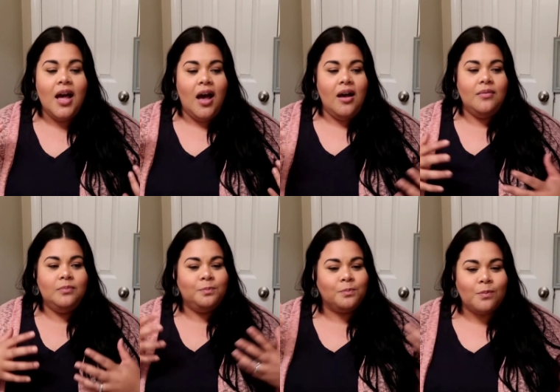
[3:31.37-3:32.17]

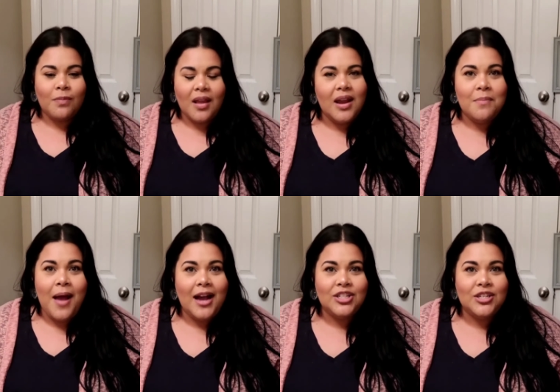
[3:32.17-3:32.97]
Um, and I'm
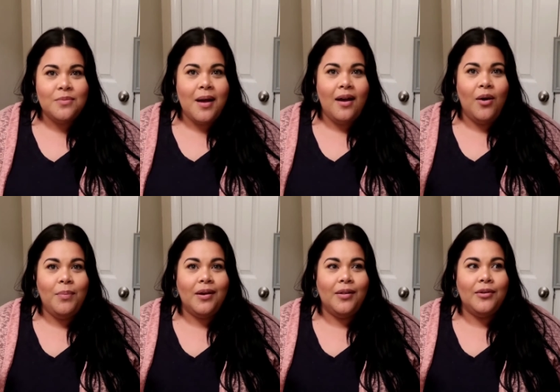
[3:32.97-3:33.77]
passionate about
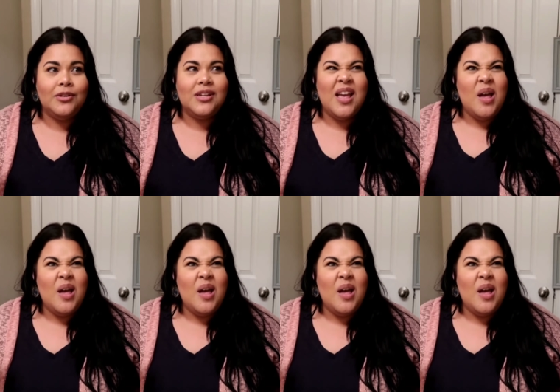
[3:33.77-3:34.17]
helping others,